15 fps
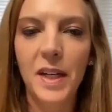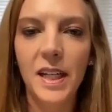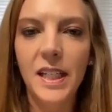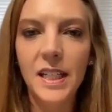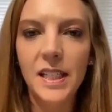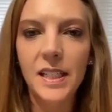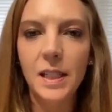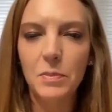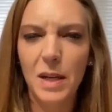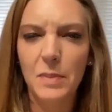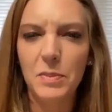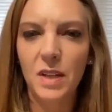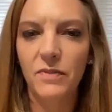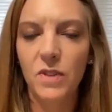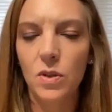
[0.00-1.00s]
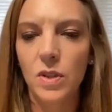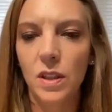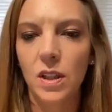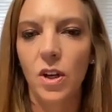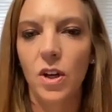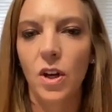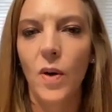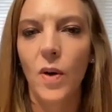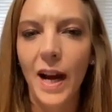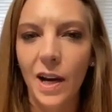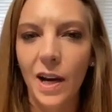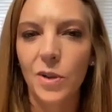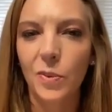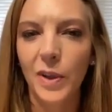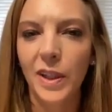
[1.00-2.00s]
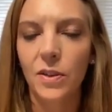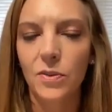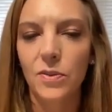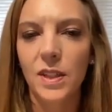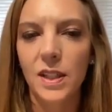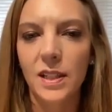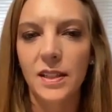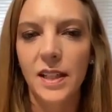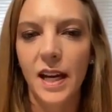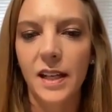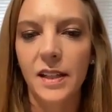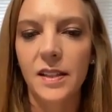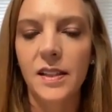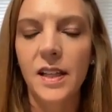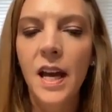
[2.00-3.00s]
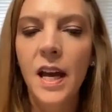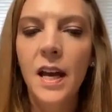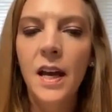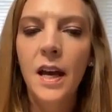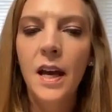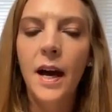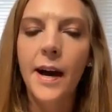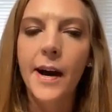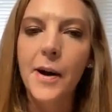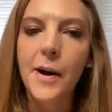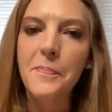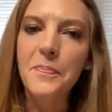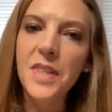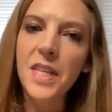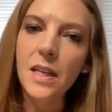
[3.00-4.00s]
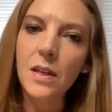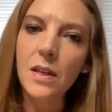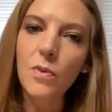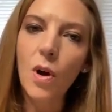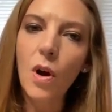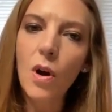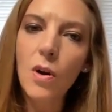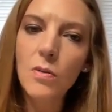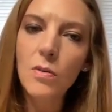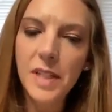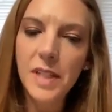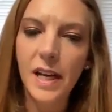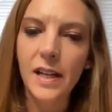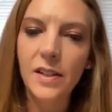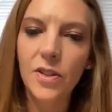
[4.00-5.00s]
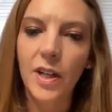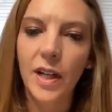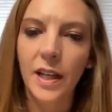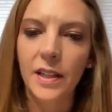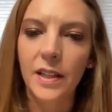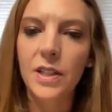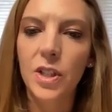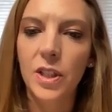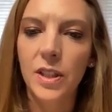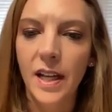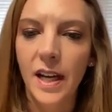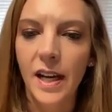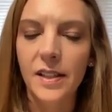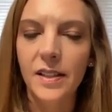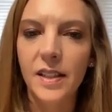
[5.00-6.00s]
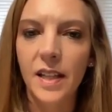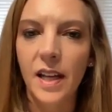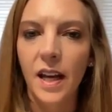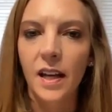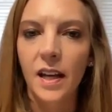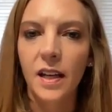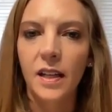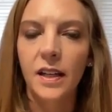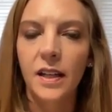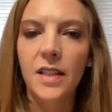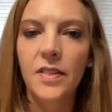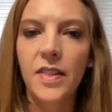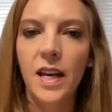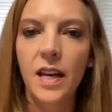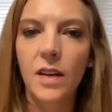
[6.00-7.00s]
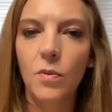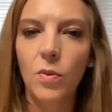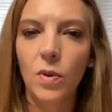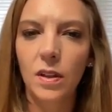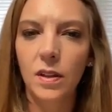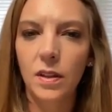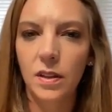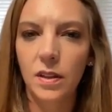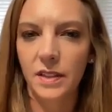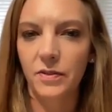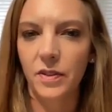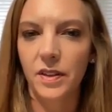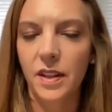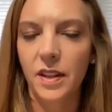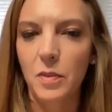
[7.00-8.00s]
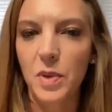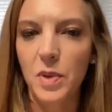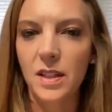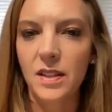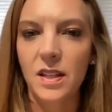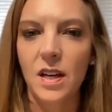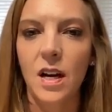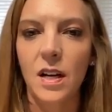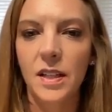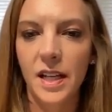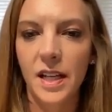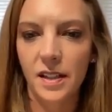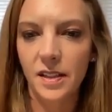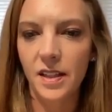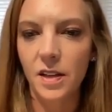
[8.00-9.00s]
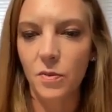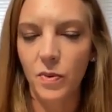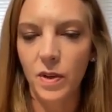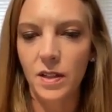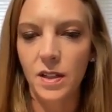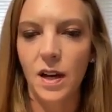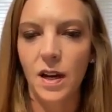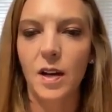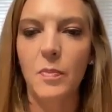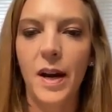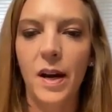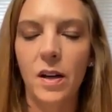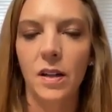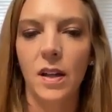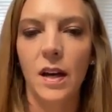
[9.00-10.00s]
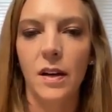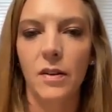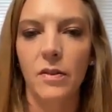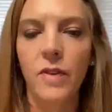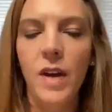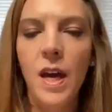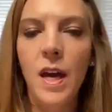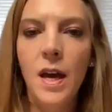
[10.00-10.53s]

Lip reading: but it is sometimes confusing to know how do we use these tests. The home tests are antigen tests, and they work a little different than the PCR tests that we talk about. A lot of